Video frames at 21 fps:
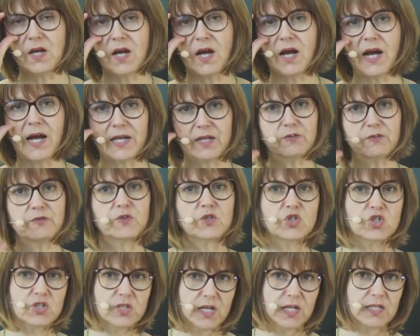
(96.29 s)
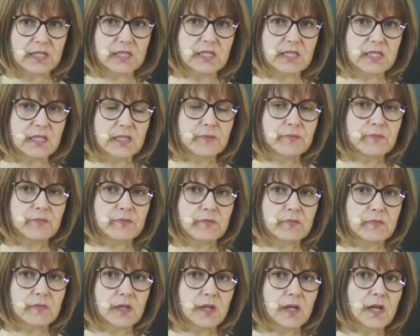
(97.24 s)
higher functionality
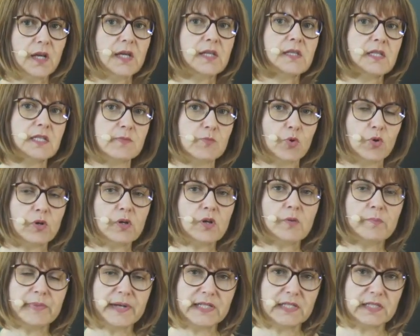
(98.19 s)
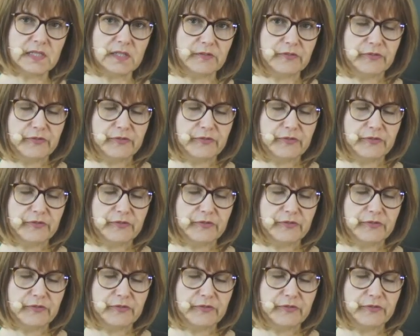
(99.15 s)
and is more competitive.